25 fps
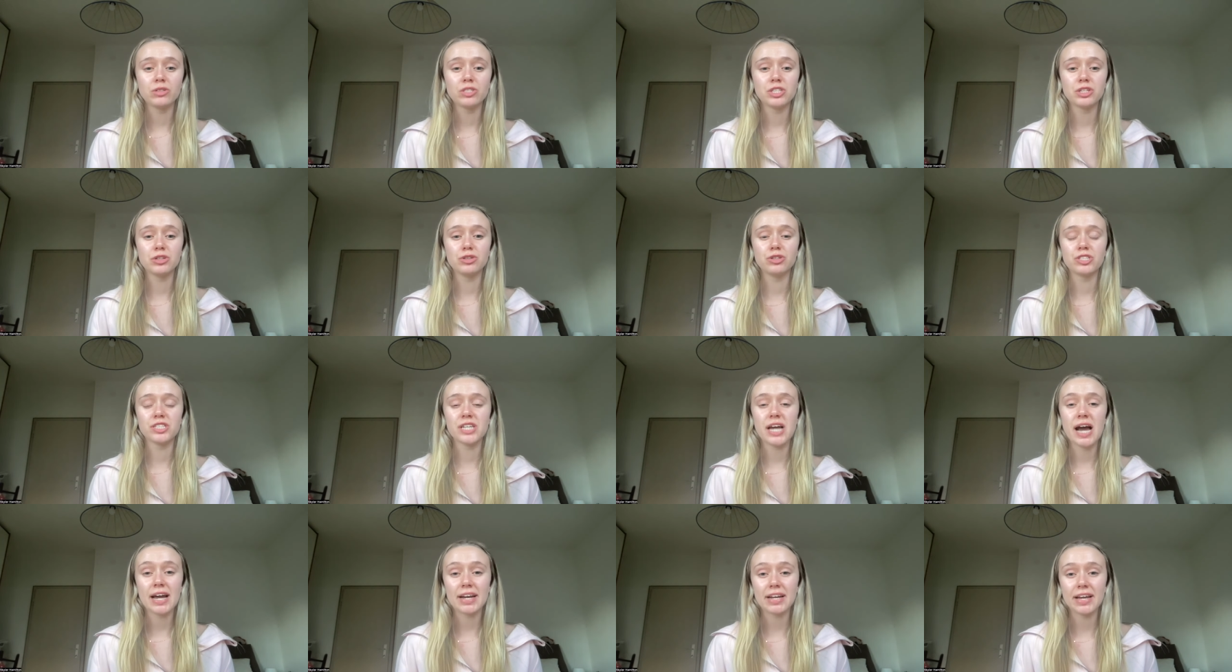So you
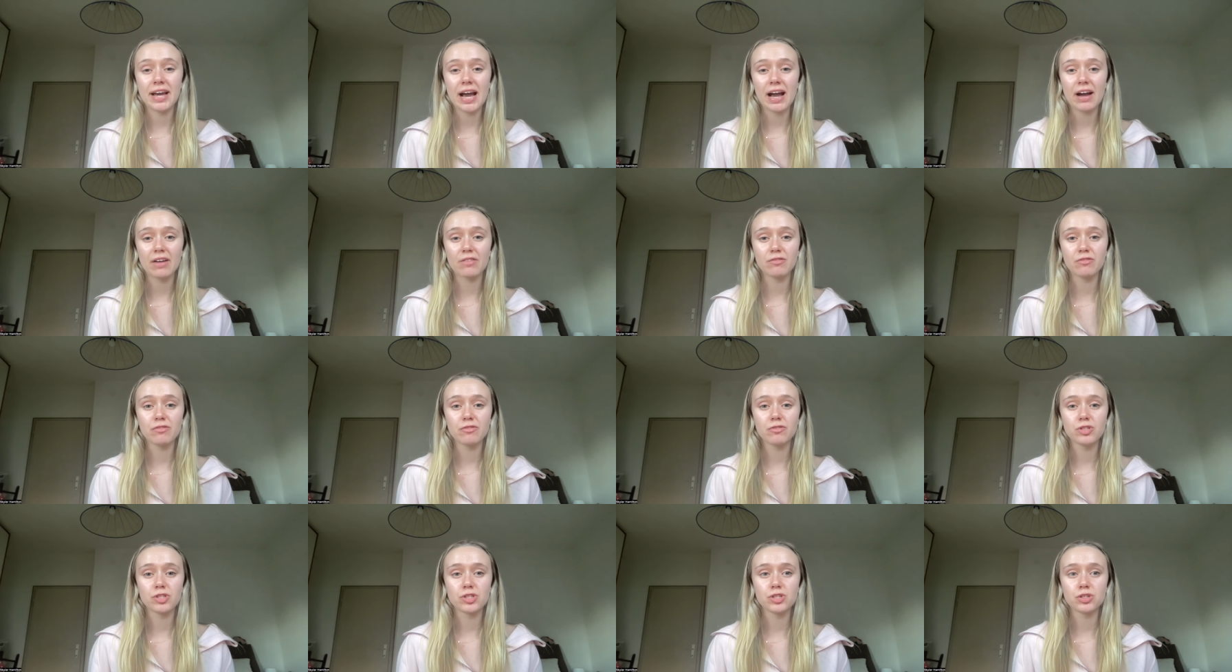just kind of have
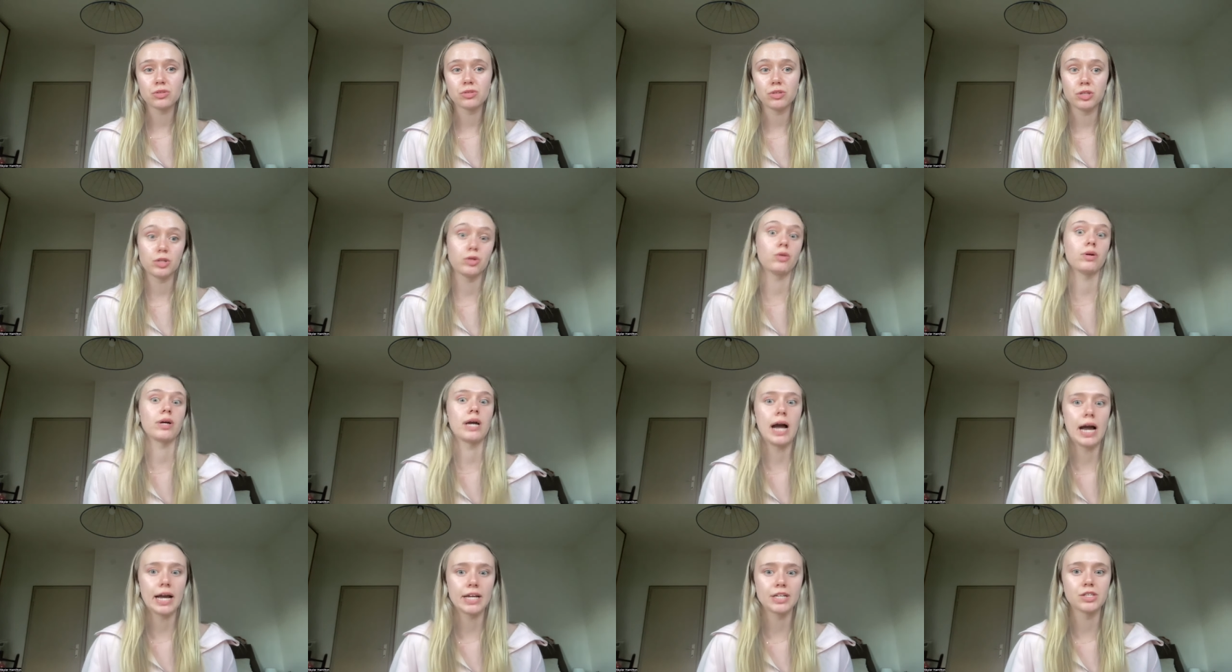to, you know,
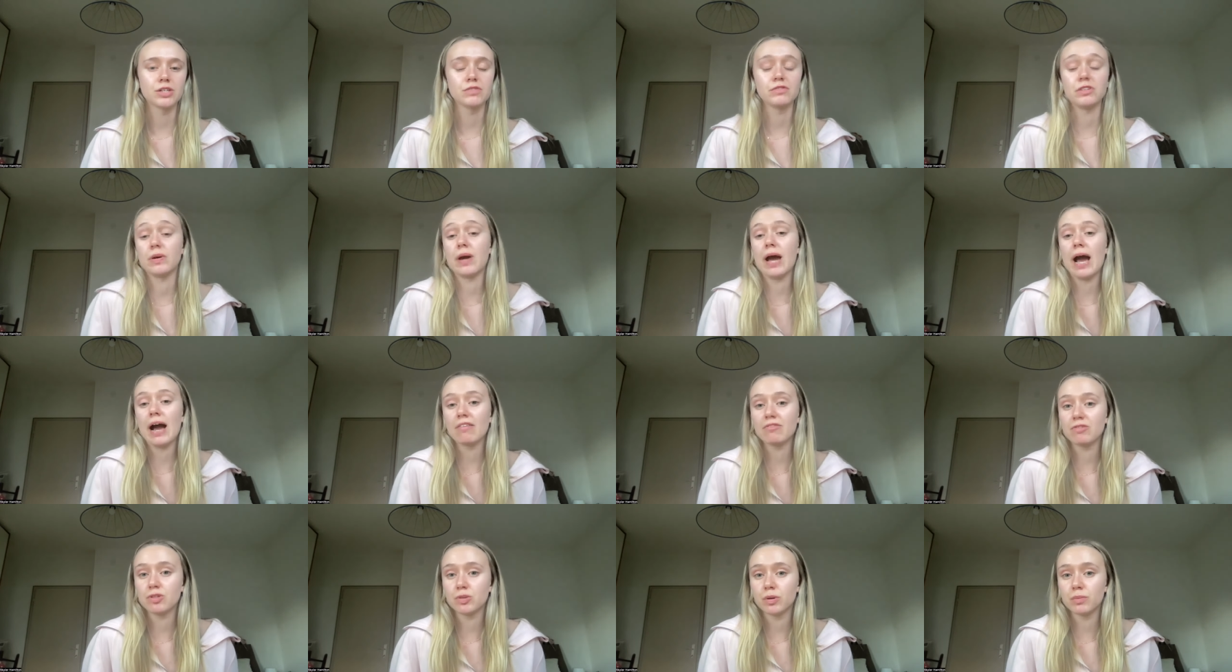kind of, you
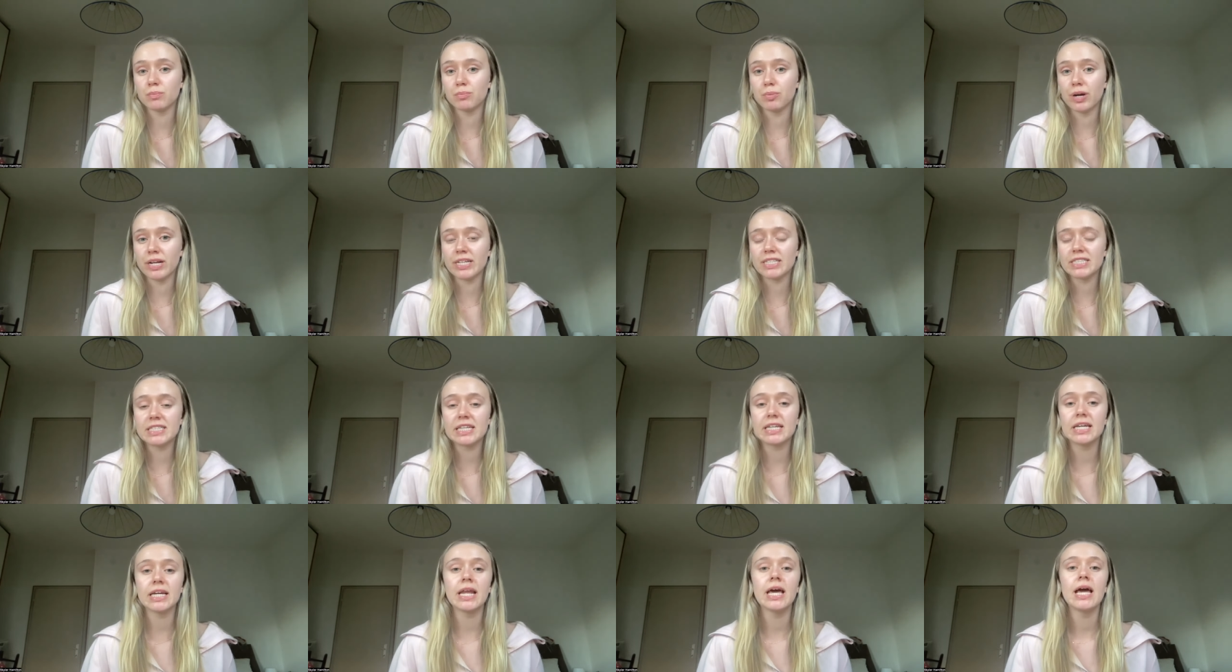have to
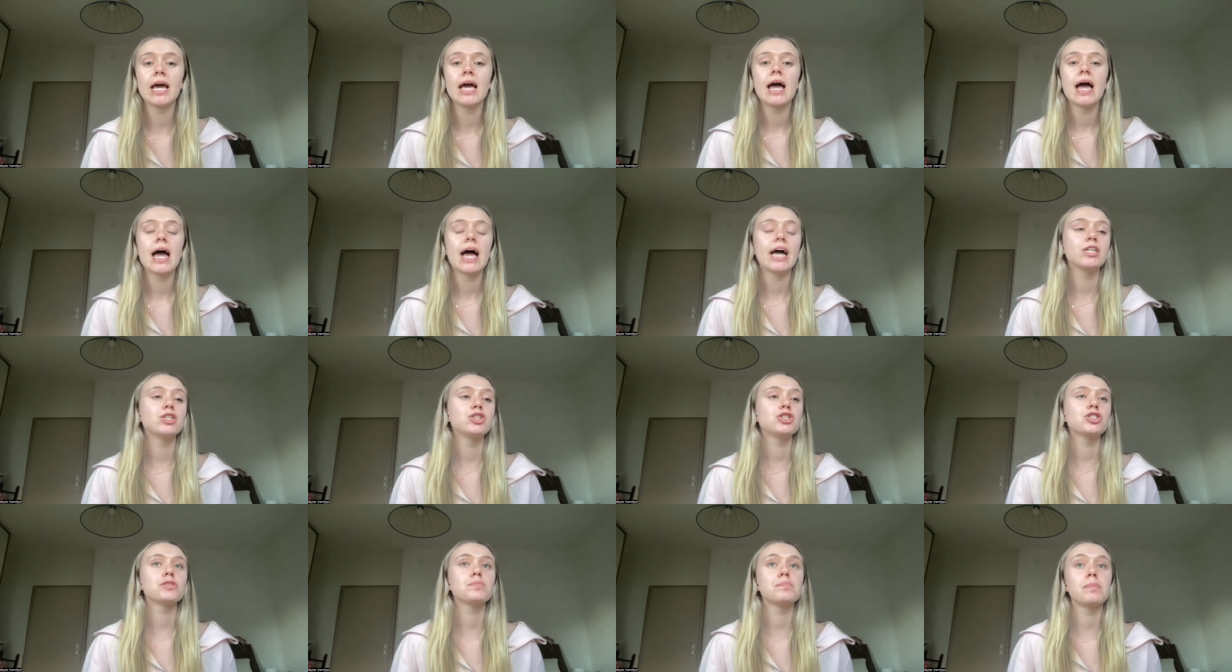embrace it
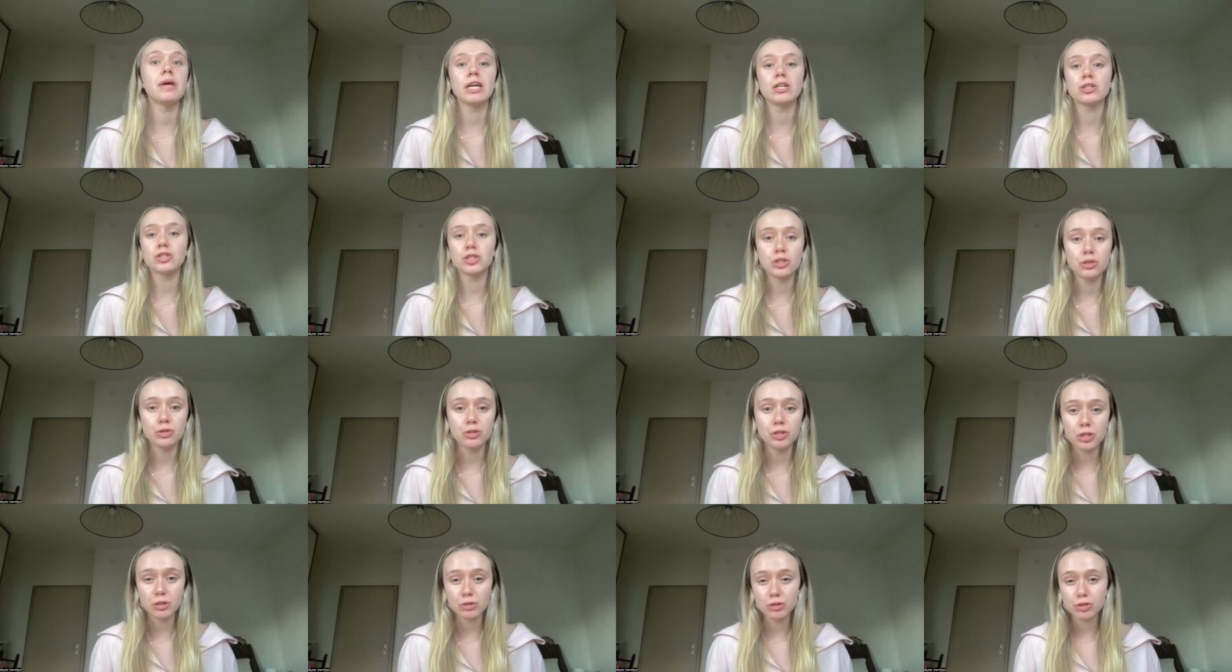and just make
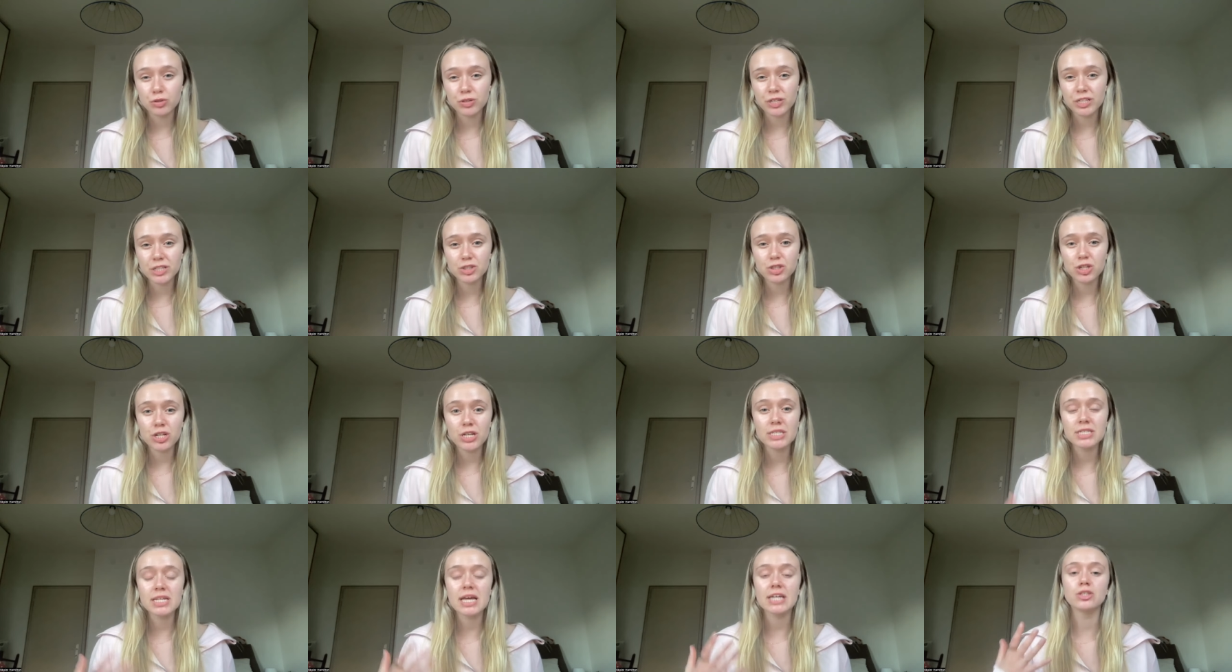t- new
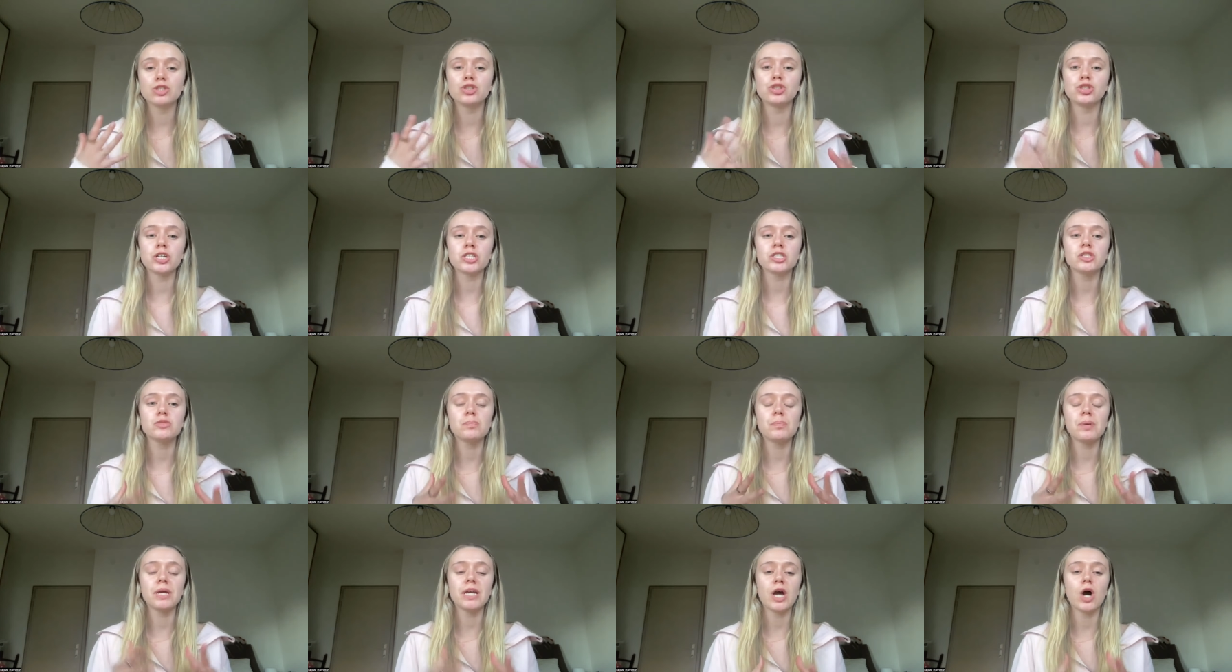traditions and
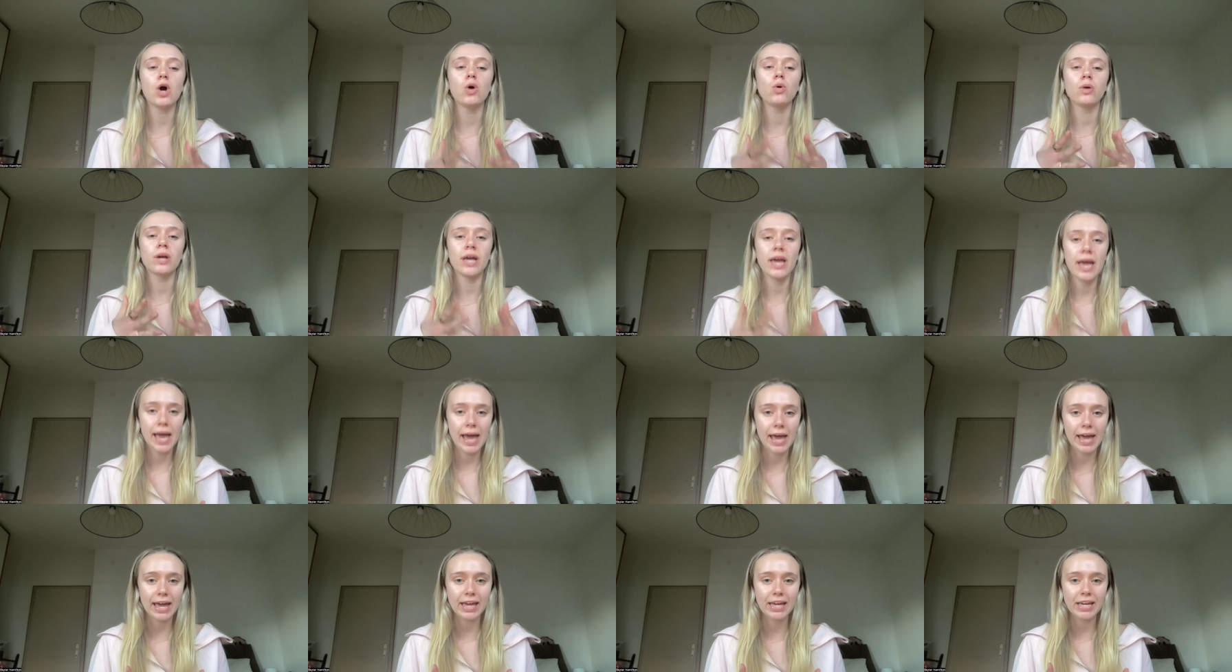just be
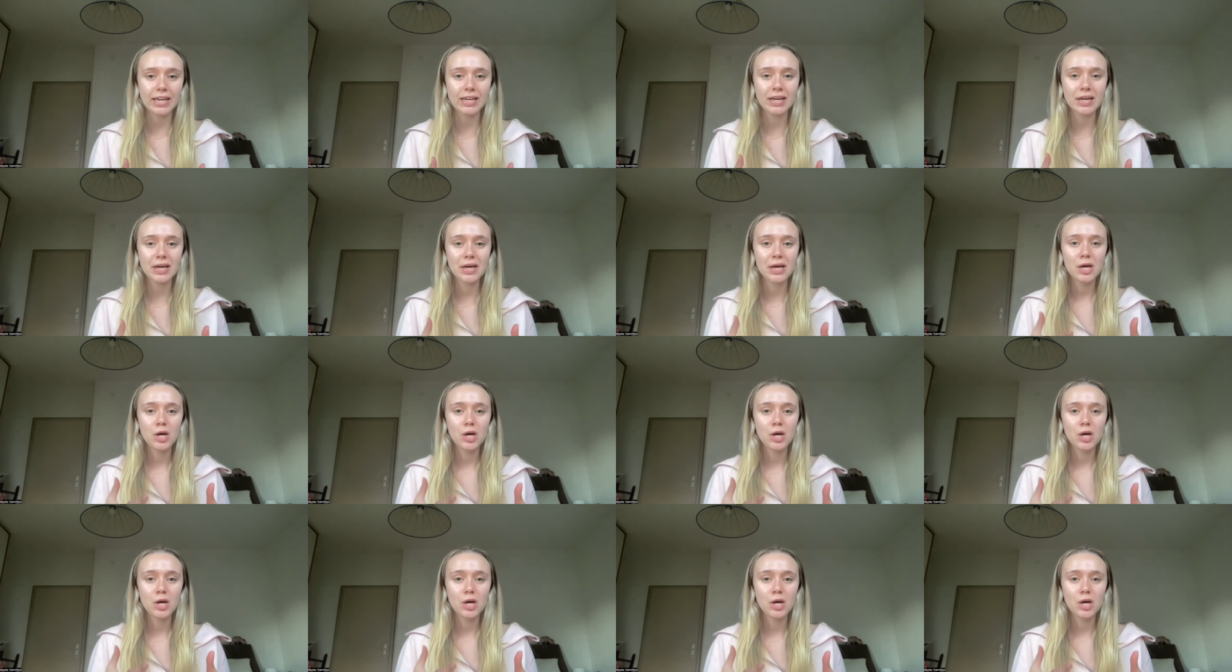okay